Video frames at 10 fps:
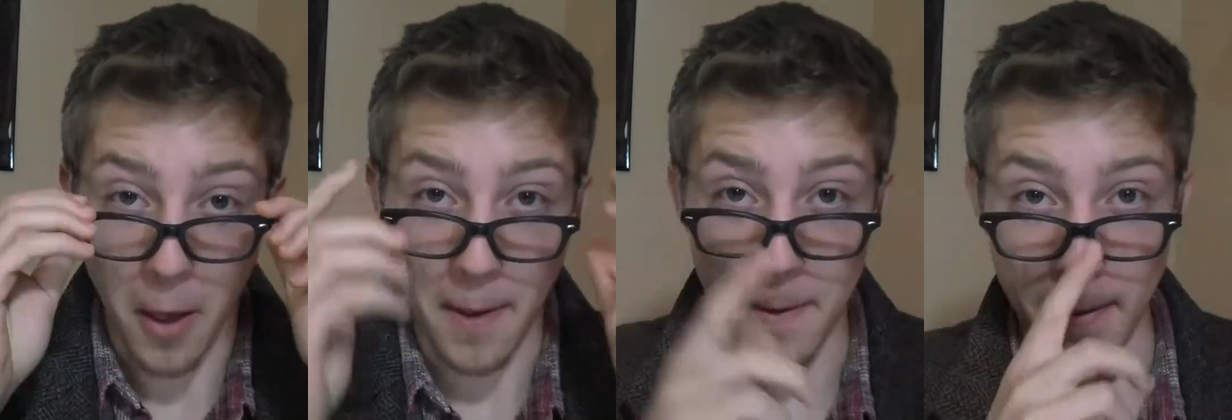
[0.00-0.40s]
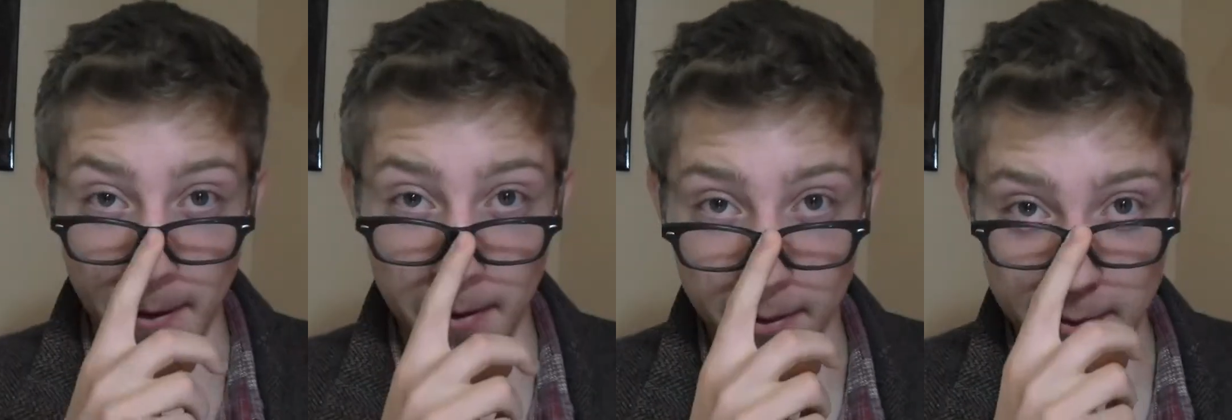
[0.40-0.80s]

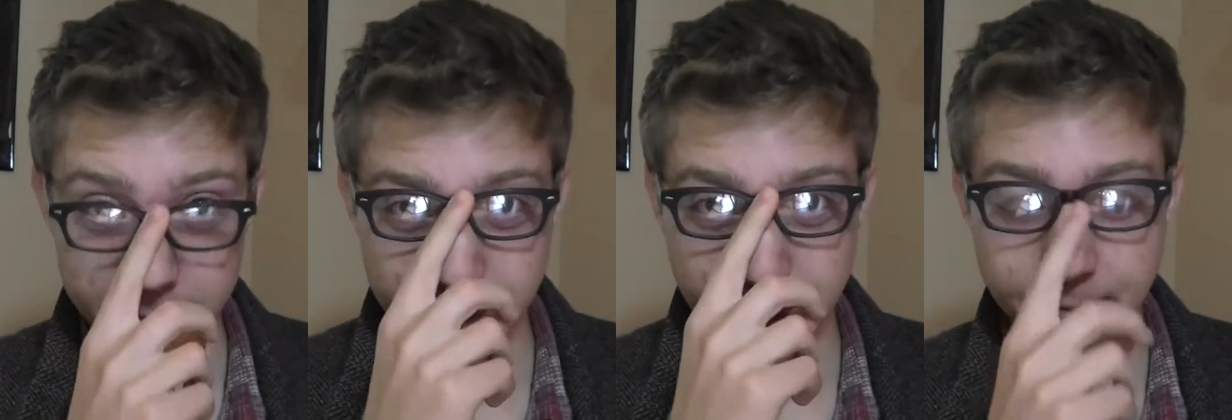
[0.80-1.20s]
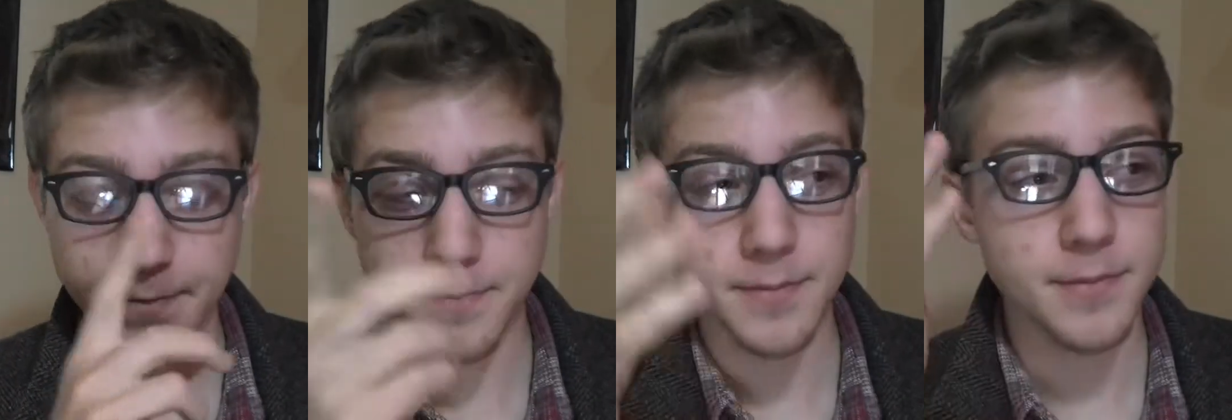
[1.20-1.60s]
The
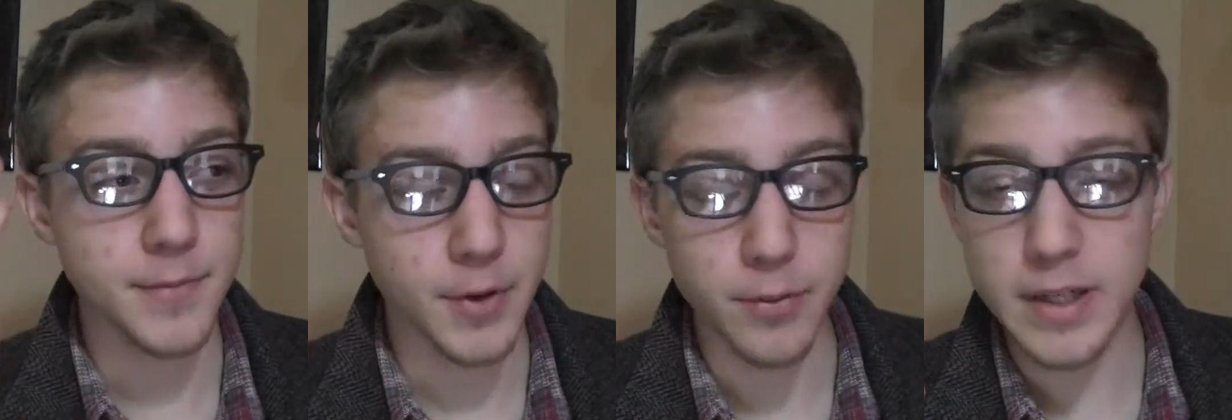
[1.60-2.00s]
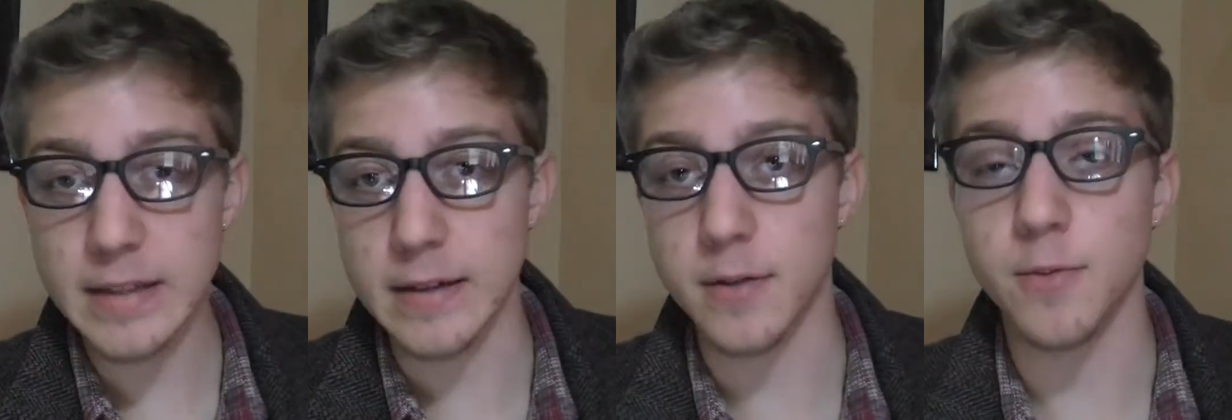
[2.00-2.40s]

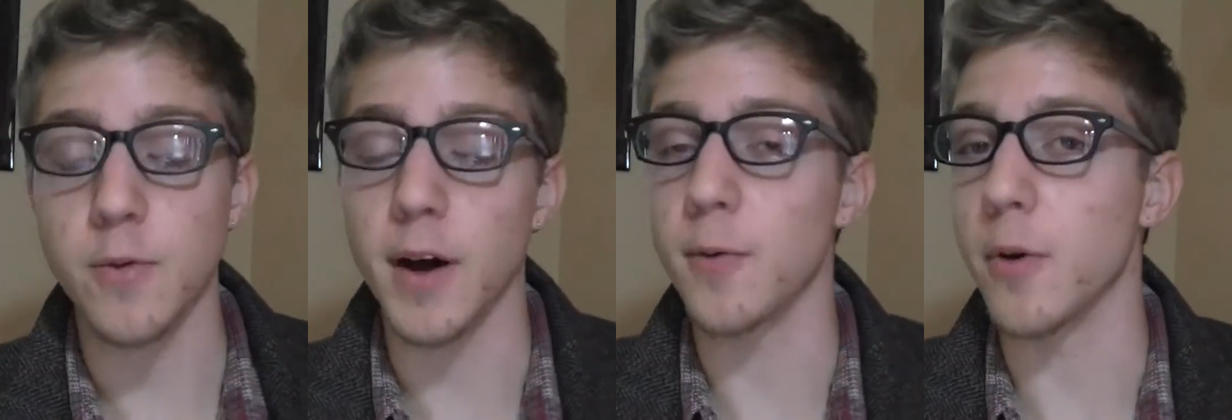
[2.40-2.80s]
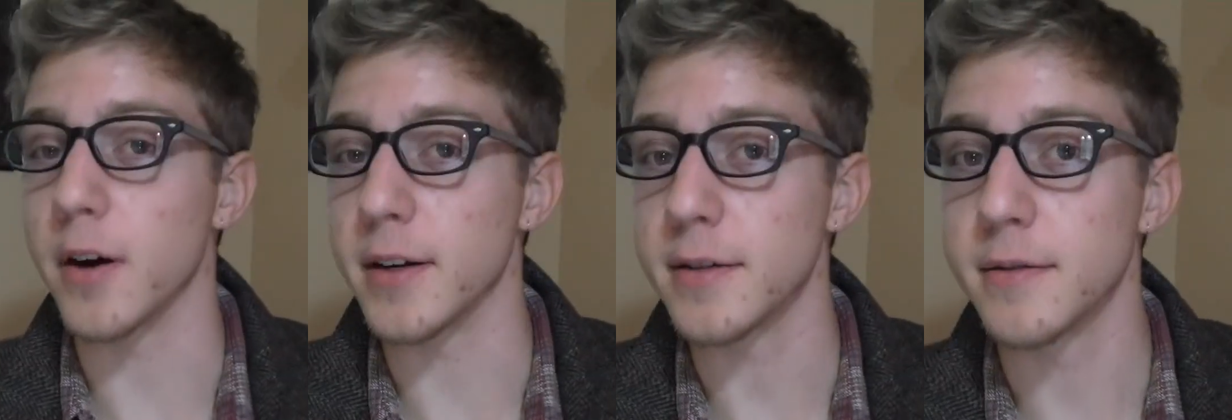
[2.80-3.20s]
reason why
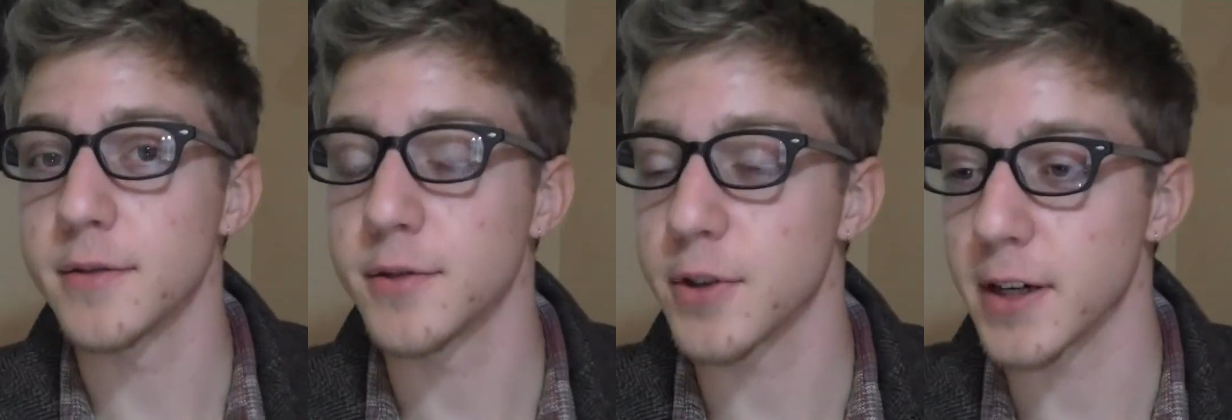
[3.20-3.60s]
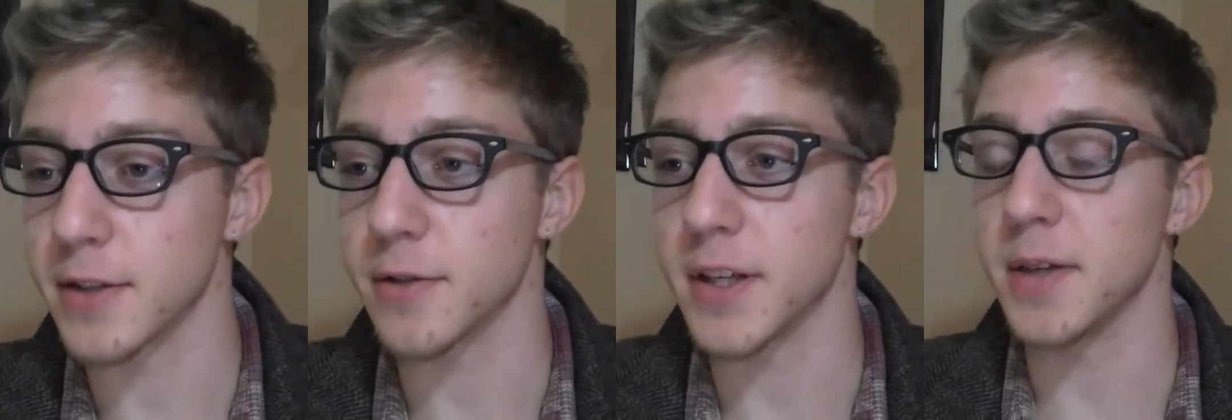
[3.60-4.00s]
one
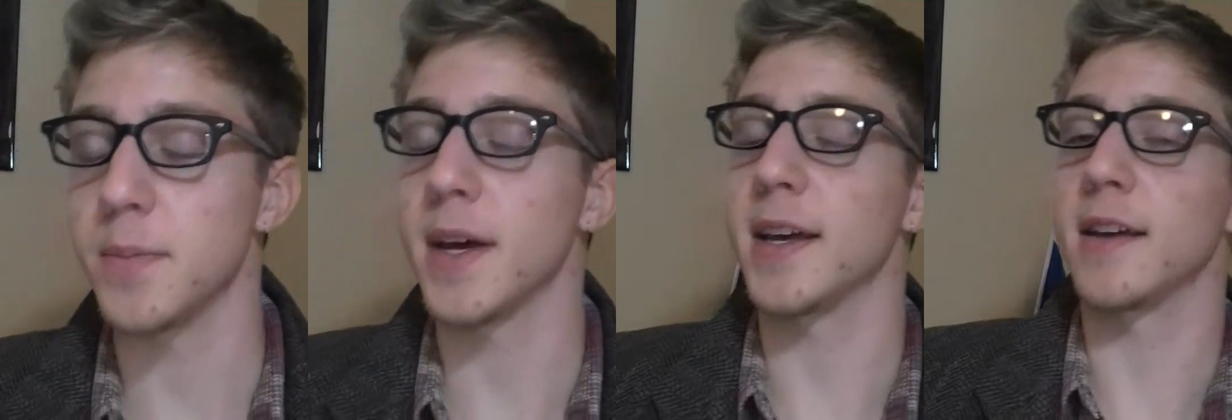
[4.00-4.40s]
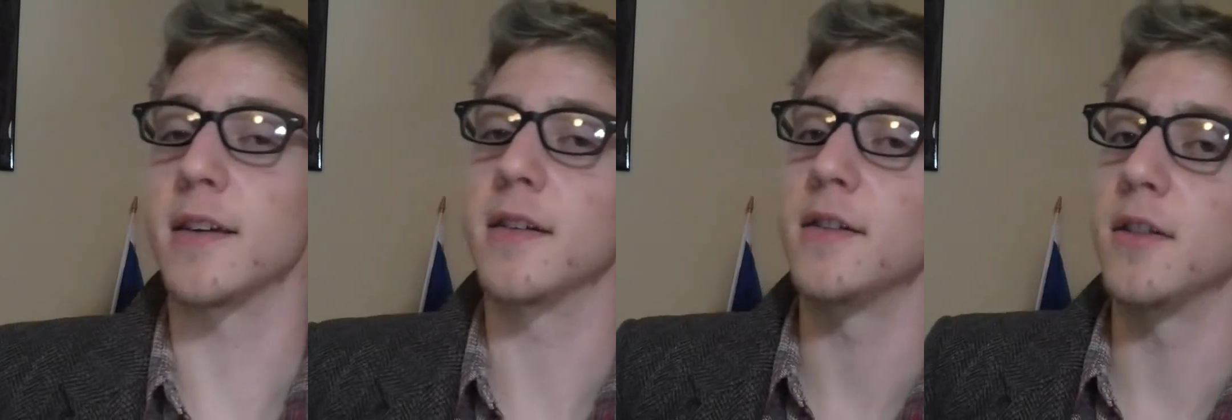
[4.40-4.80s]
tries to keep a
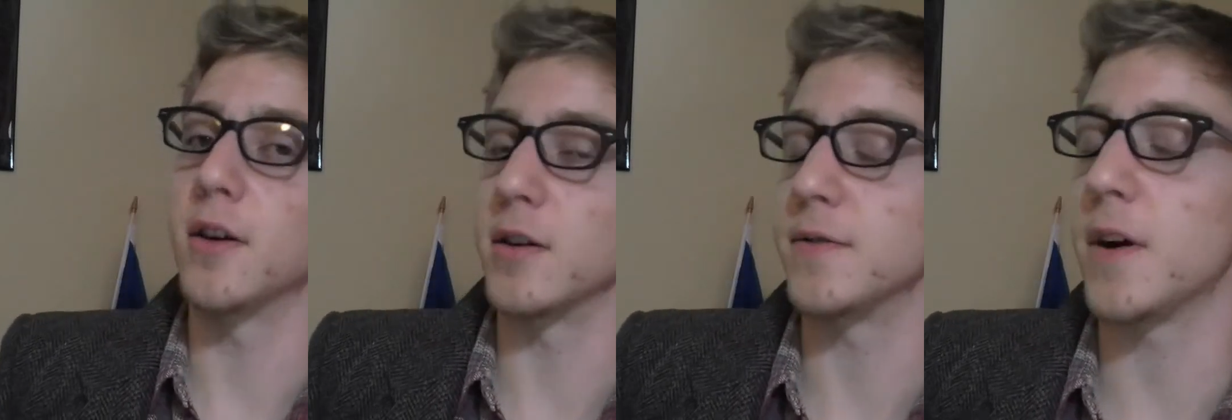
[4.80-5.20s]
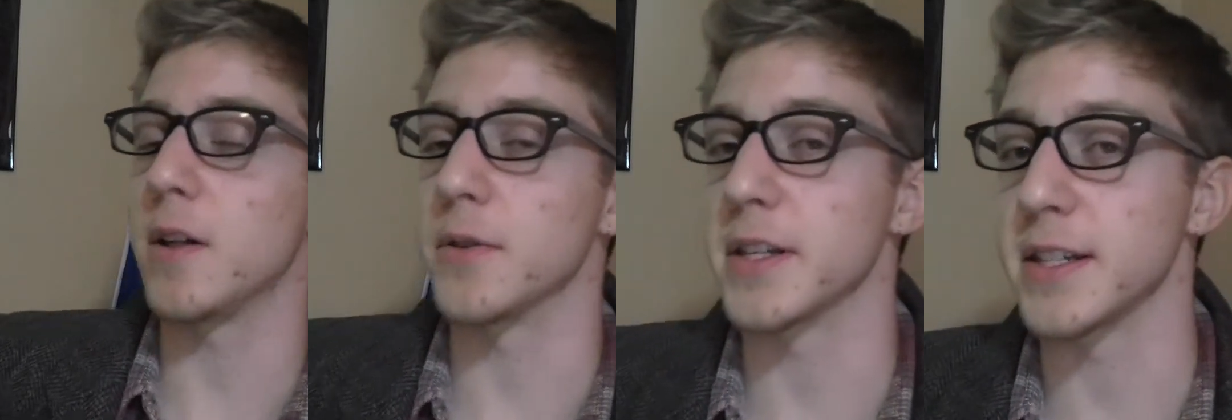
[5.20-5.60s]
large
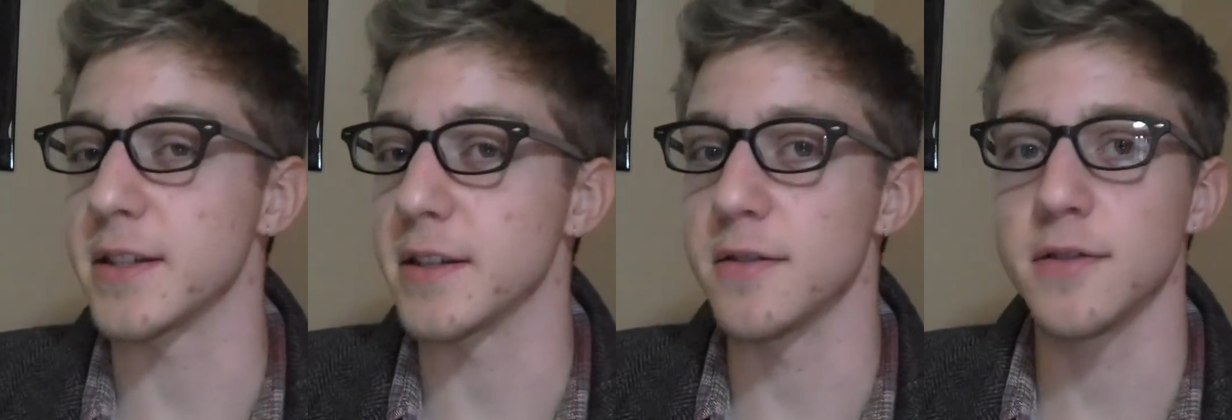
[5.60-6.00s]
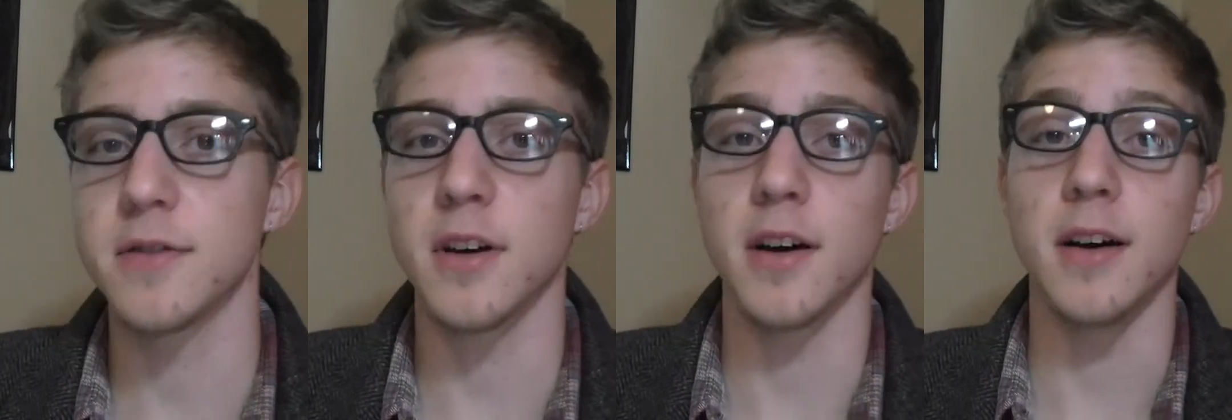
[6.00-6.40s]
following
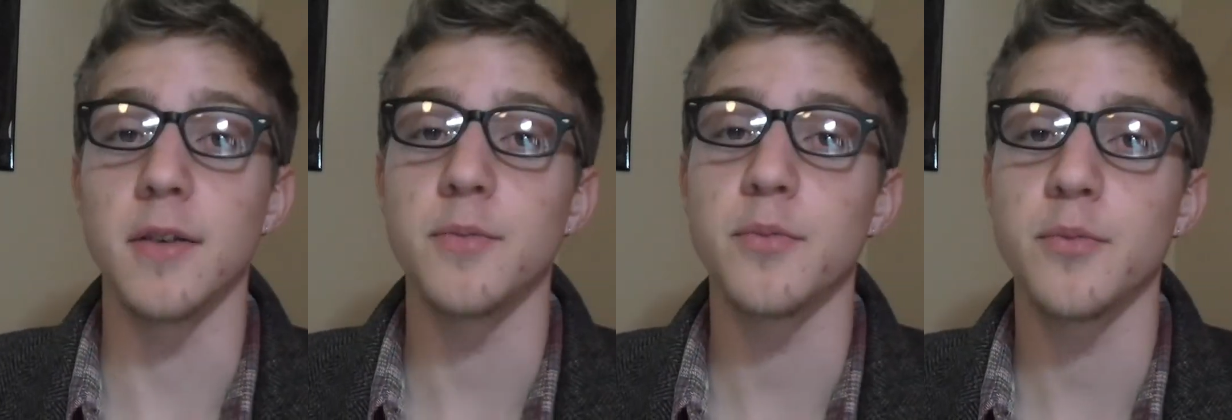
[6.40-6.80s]
distance uh,